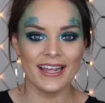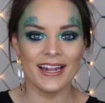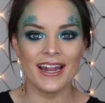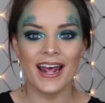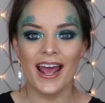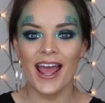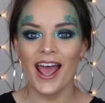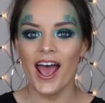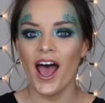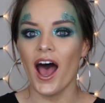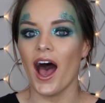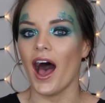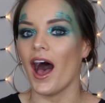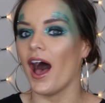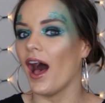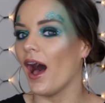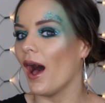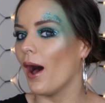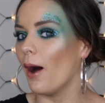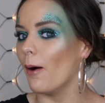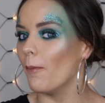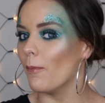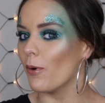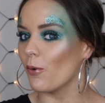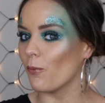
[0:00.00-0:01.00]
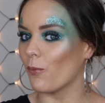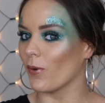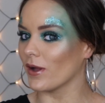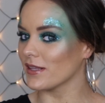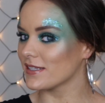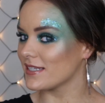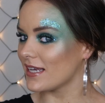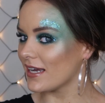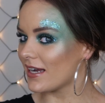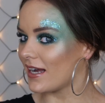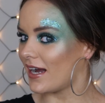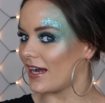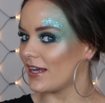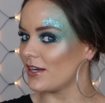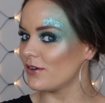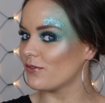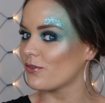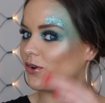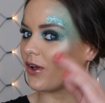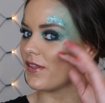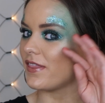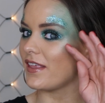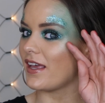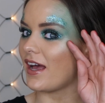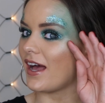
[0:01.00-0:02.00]
it. Once I kind of
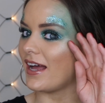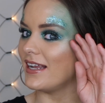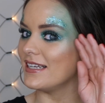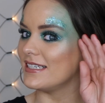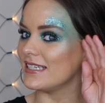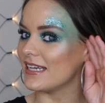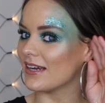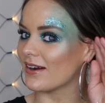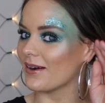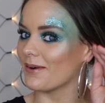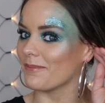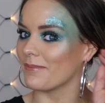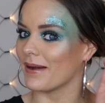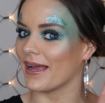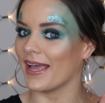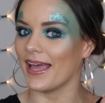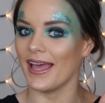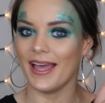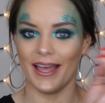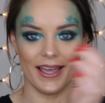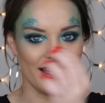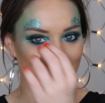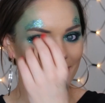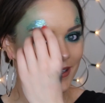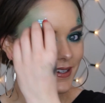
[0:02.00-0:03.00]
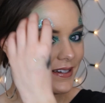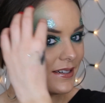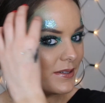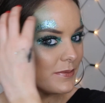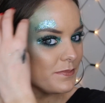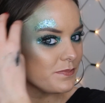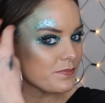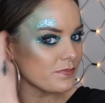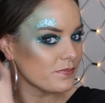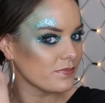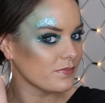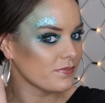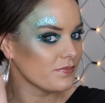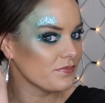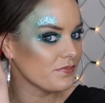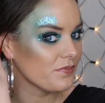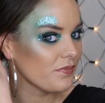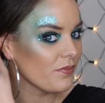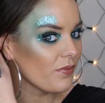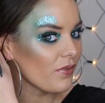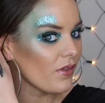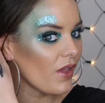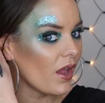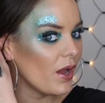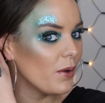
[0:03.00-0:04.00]
got the idea in my head,
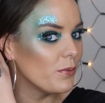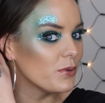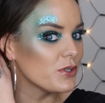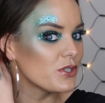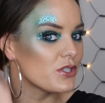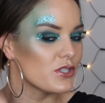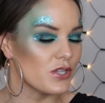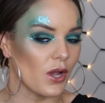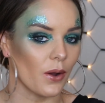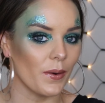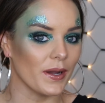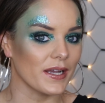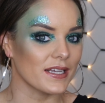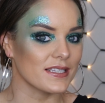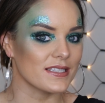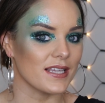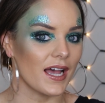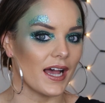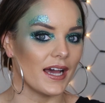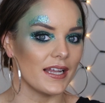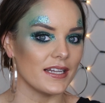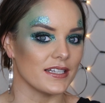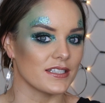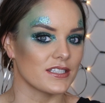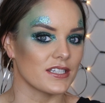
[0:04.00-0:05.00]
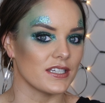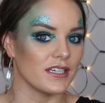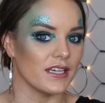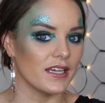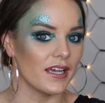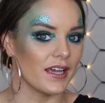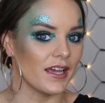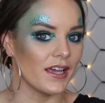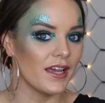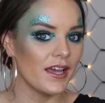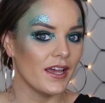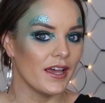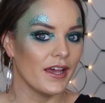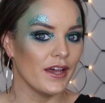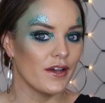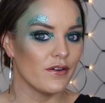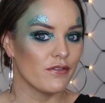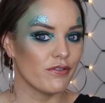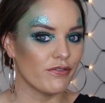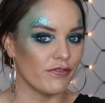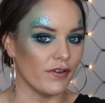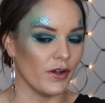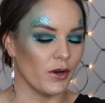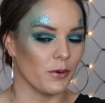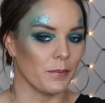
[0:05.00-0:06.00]
I was so excited to
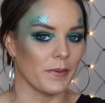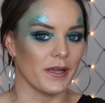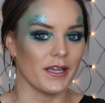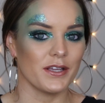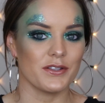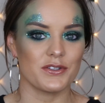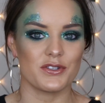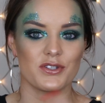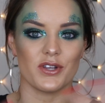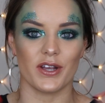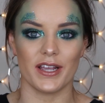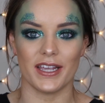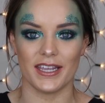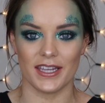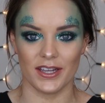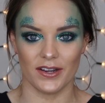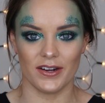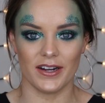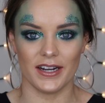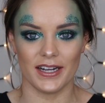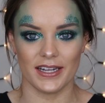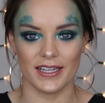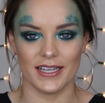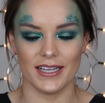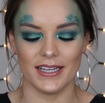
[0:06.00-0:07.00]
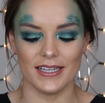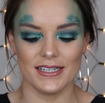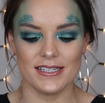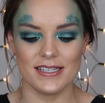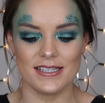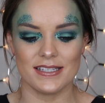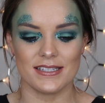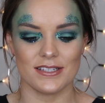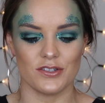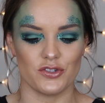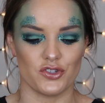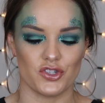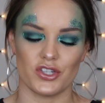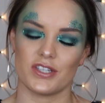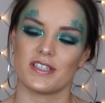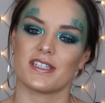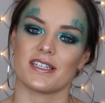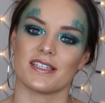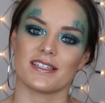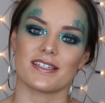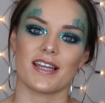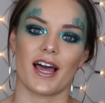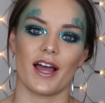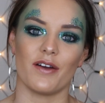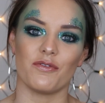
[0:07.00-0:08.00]
film it. So here it is, just
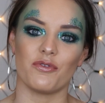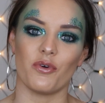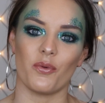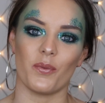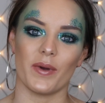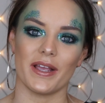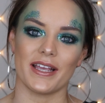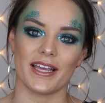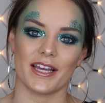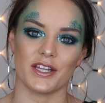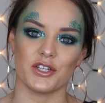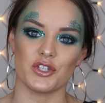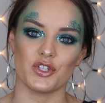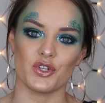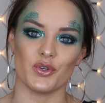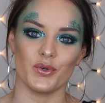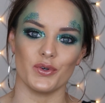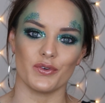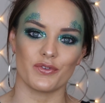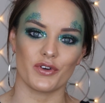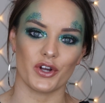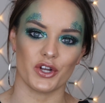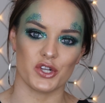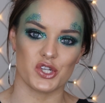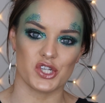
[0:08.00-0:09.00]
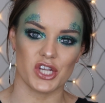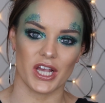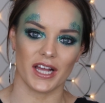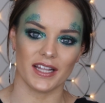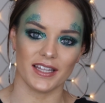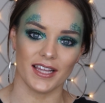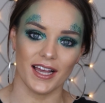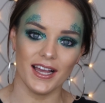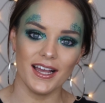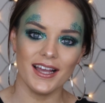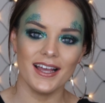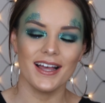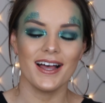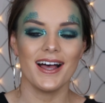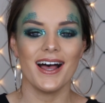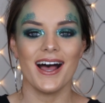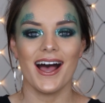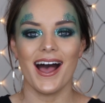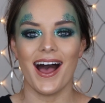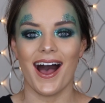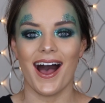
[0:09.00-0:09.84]
in time for weekend 2 of Coachella.